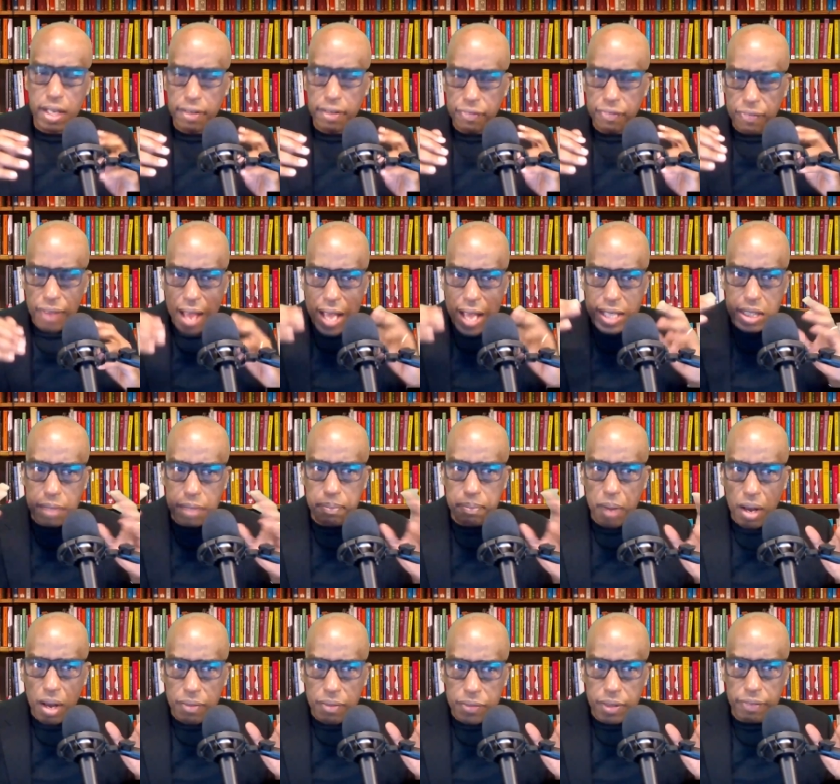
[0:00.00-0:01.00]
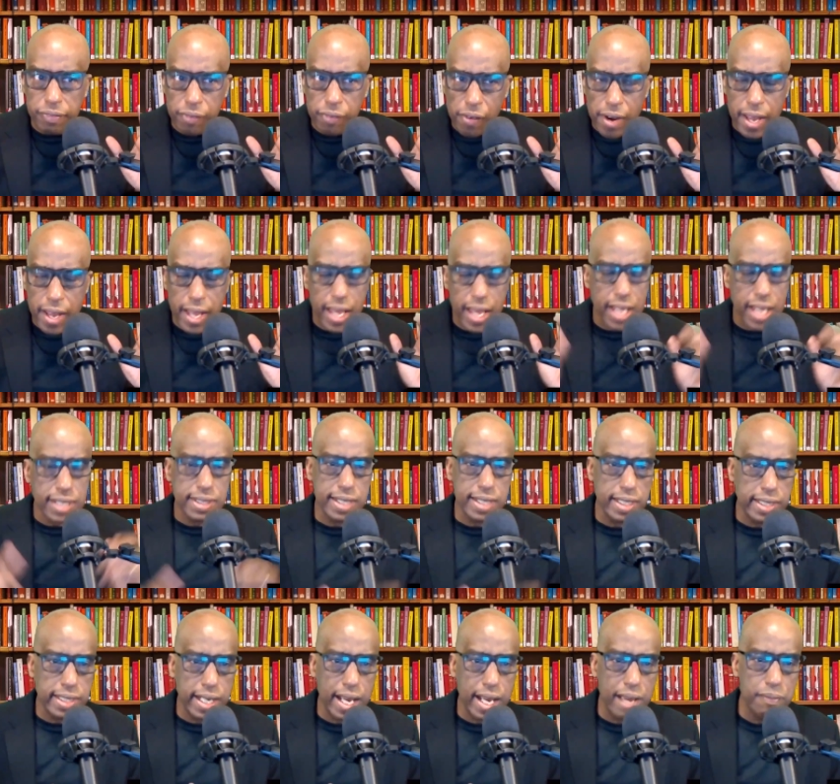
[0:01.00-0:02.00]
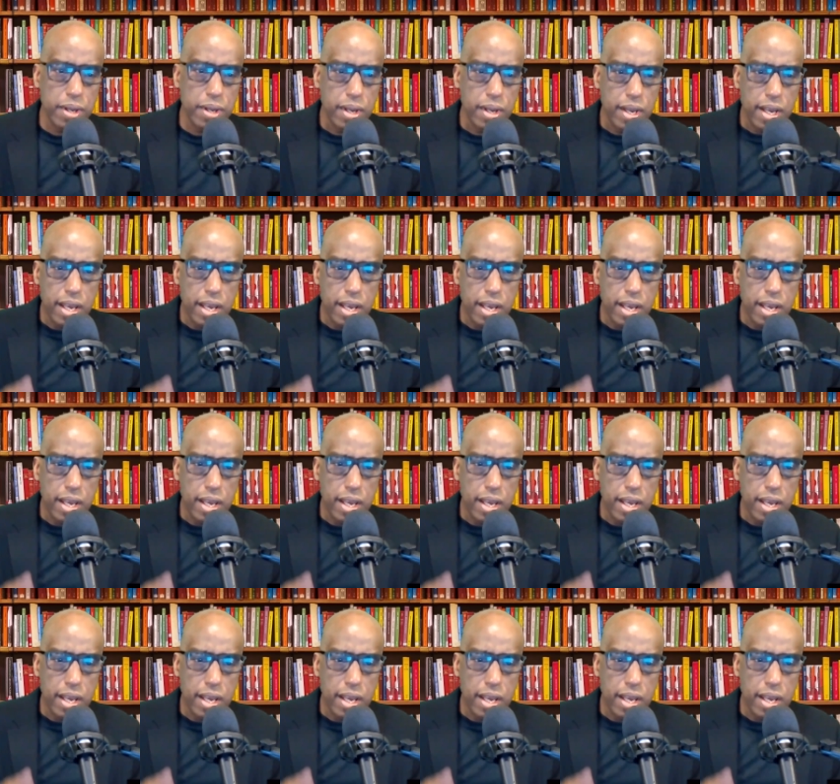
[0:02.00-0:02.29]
flies above the fray, etc.